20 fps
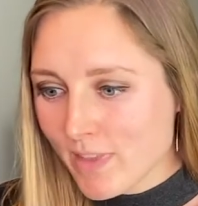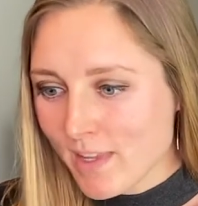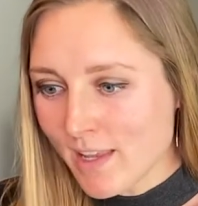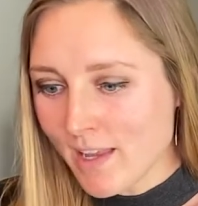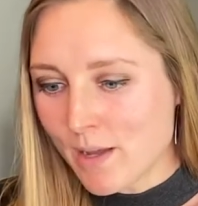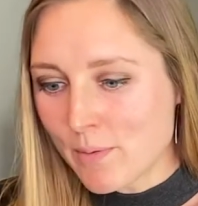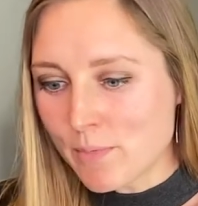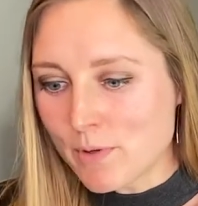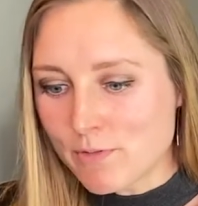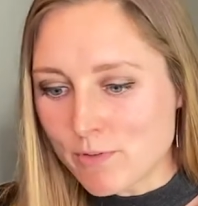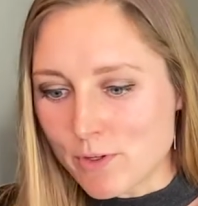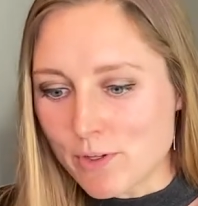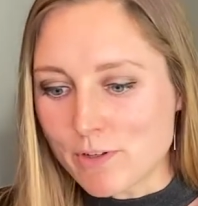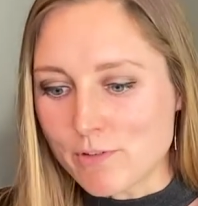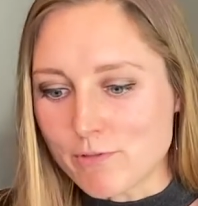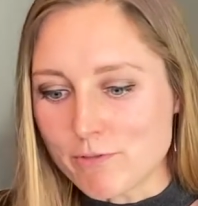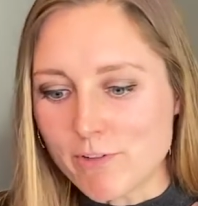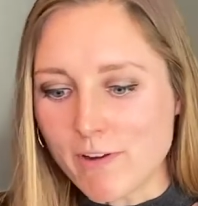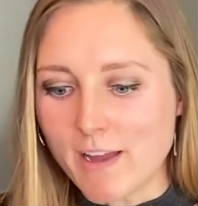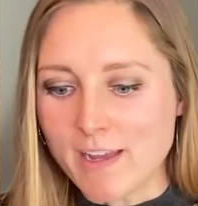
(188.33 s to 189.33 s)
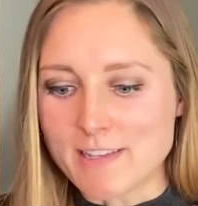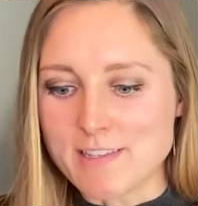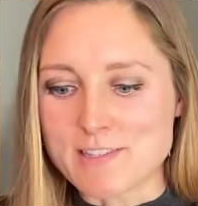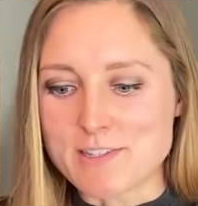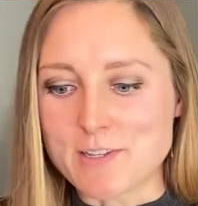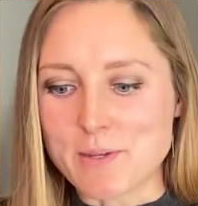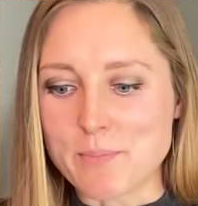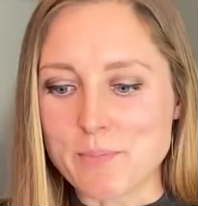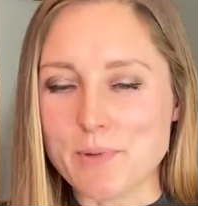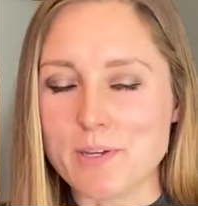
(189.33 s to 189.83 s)
If you can find
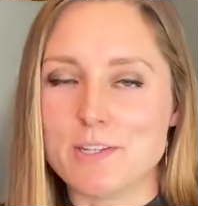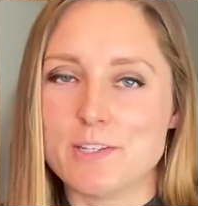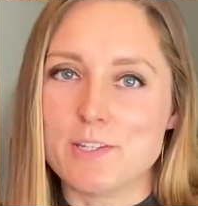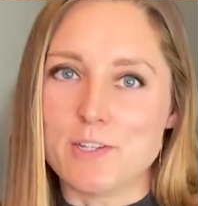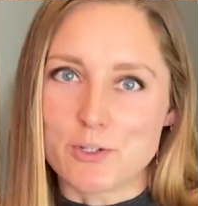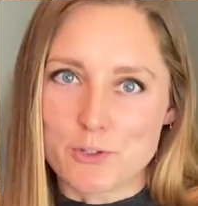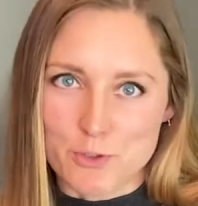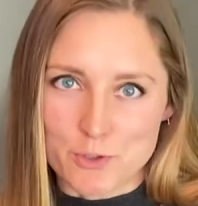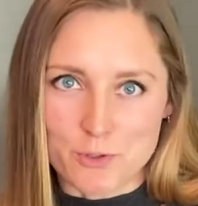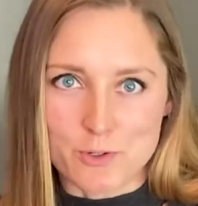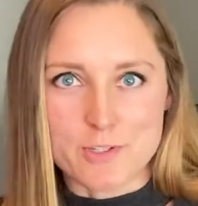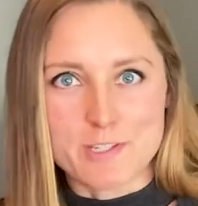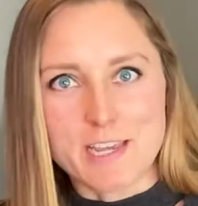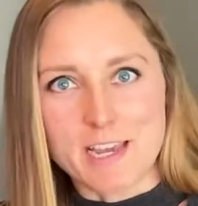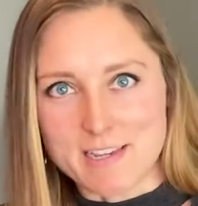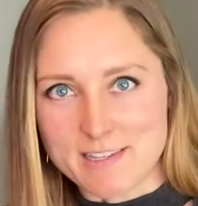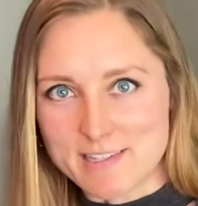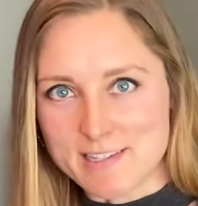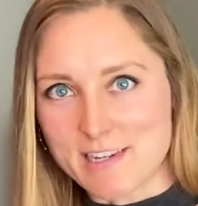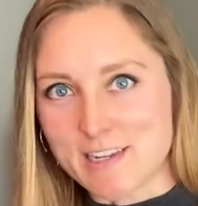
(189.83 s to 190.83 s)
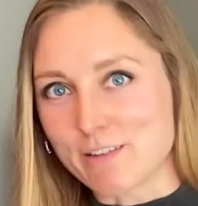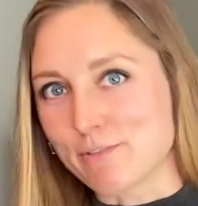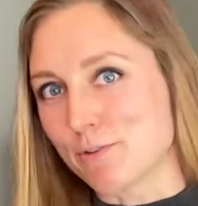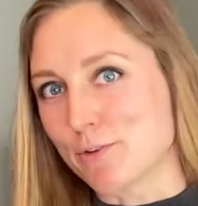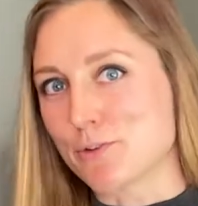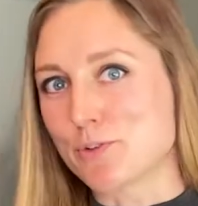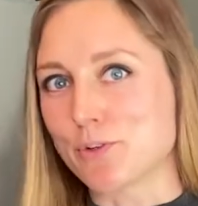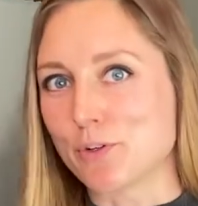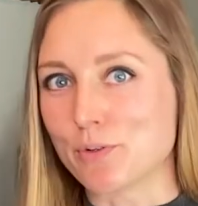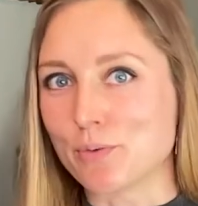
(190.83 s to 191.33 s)
some additional testing
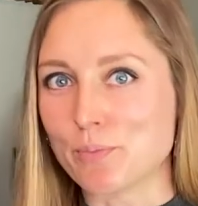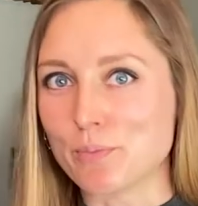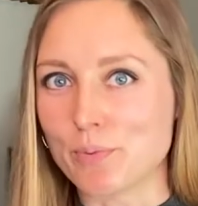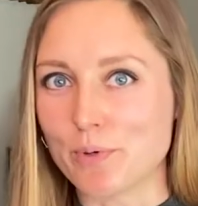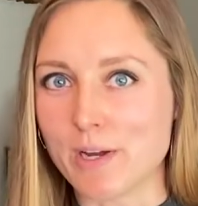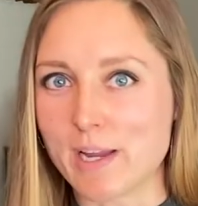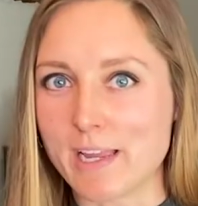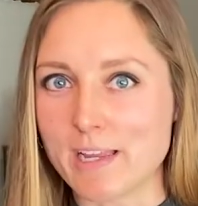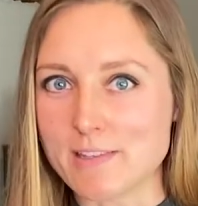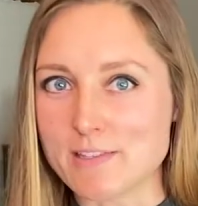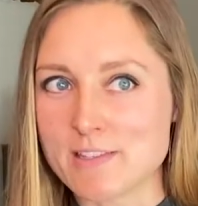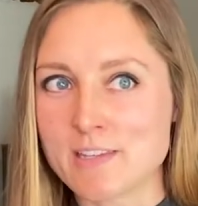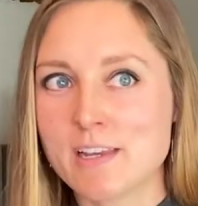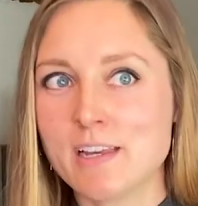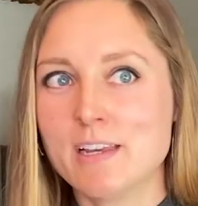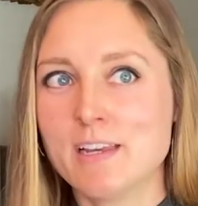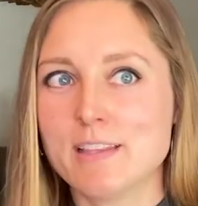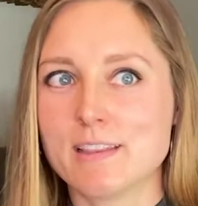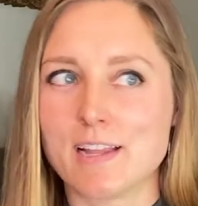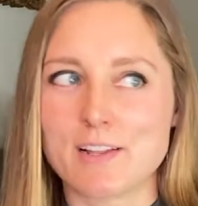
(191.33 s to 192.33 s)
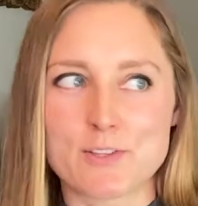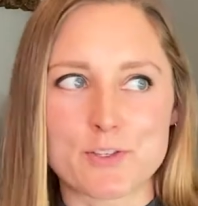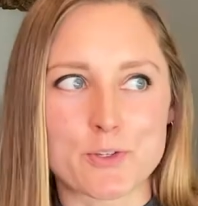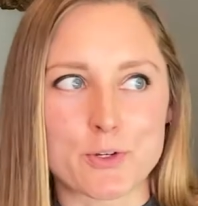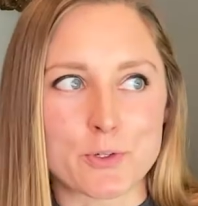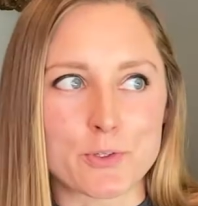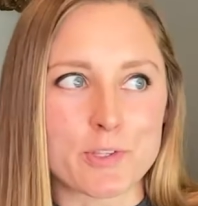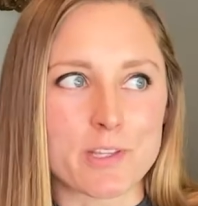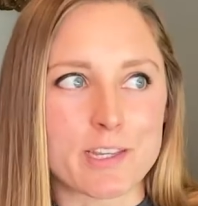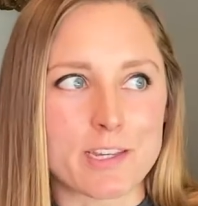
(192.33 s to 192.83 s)
for certain brands, that's
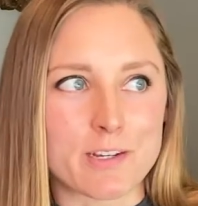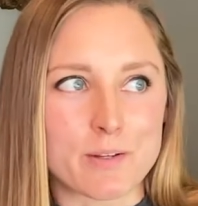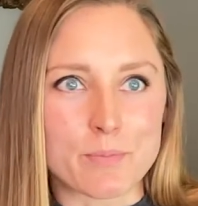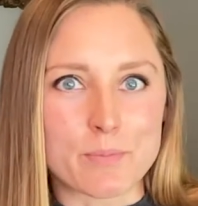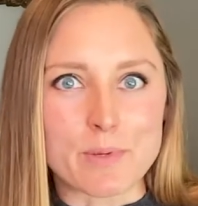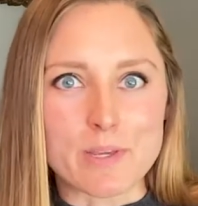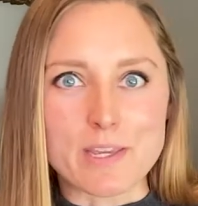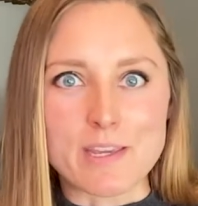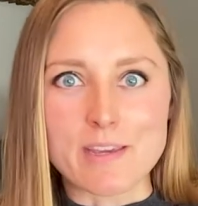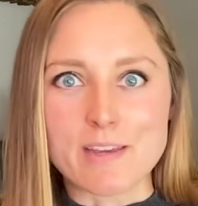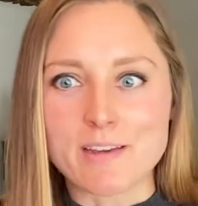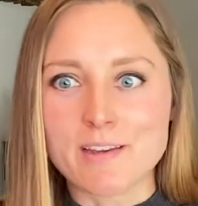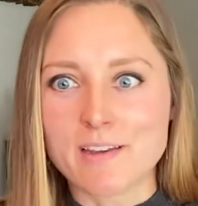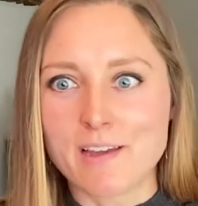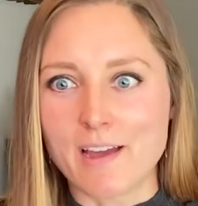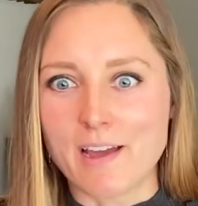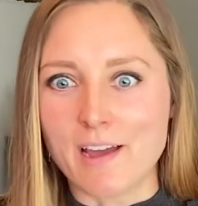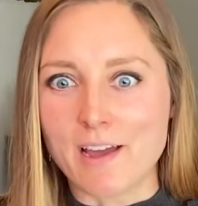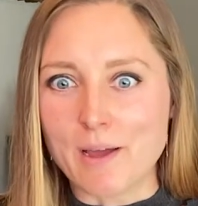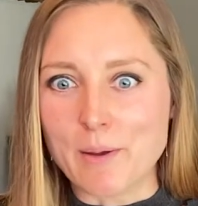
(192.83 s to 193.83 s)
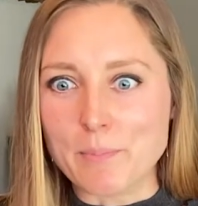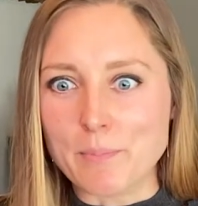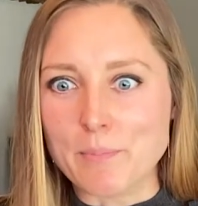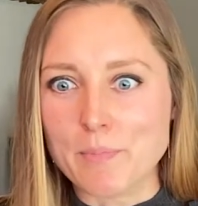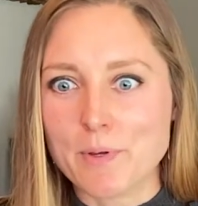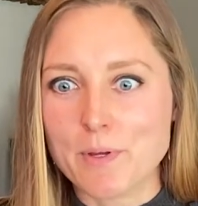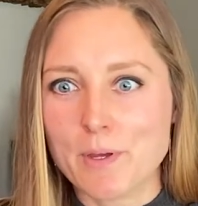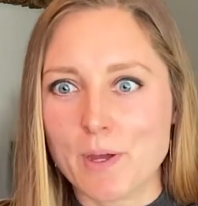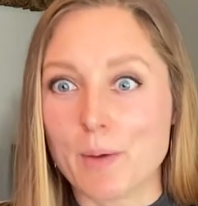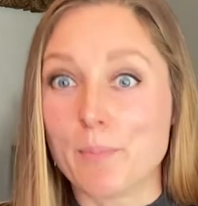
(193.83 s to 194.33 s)
certainly gonna be
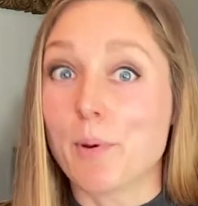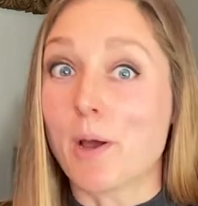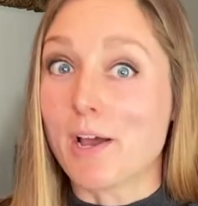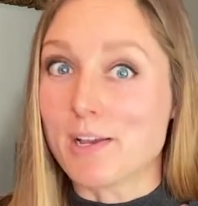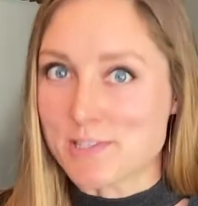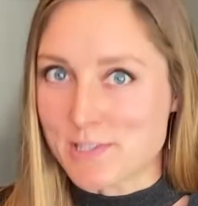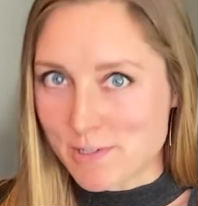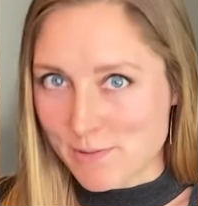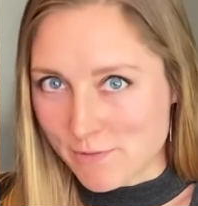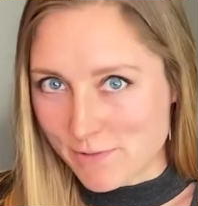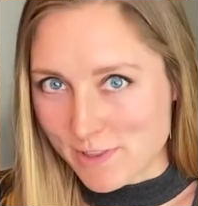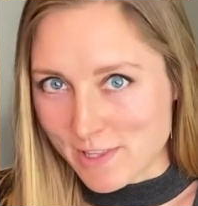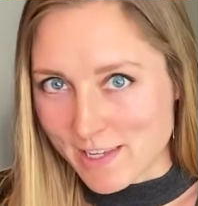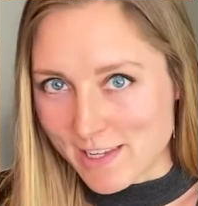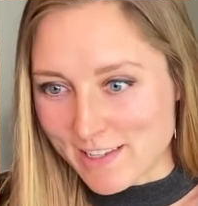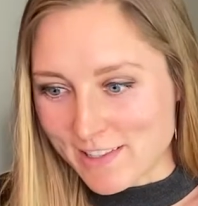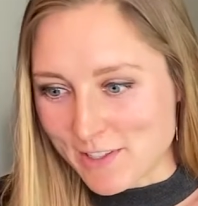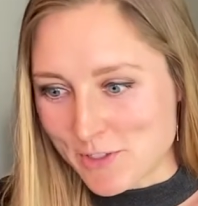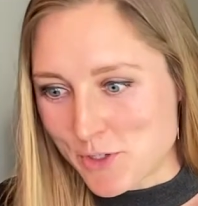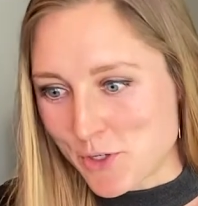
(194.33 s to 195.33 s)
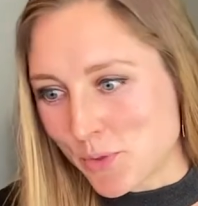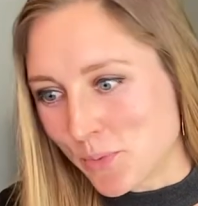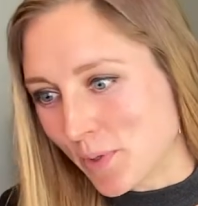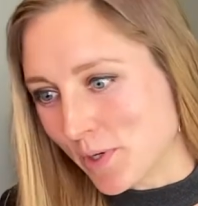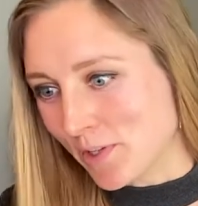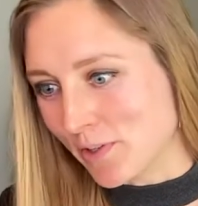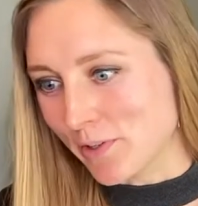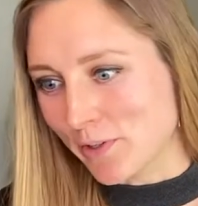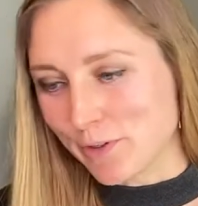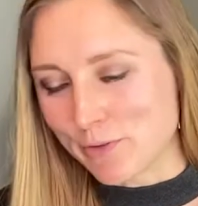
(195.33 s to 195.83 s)
a positive thing that you
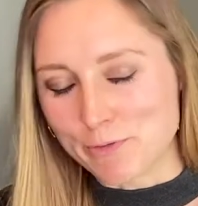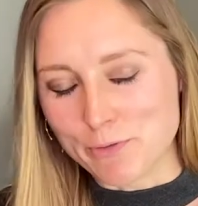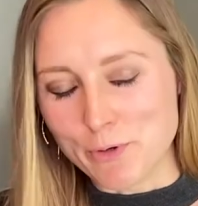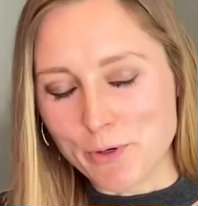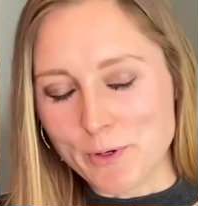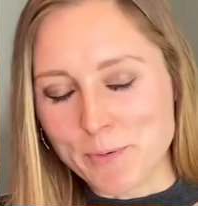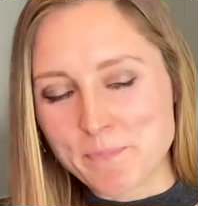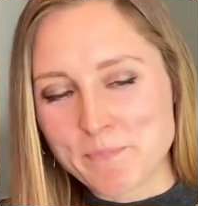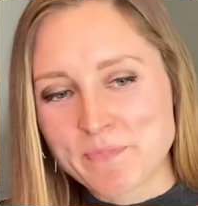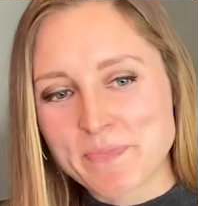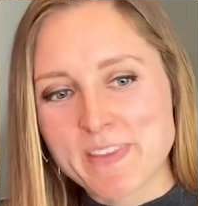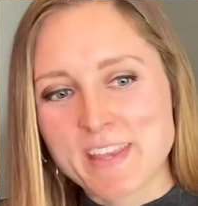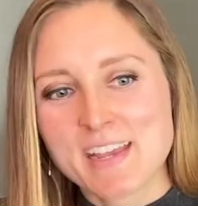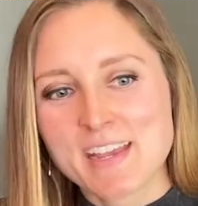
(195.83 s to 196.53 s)
wanna look for.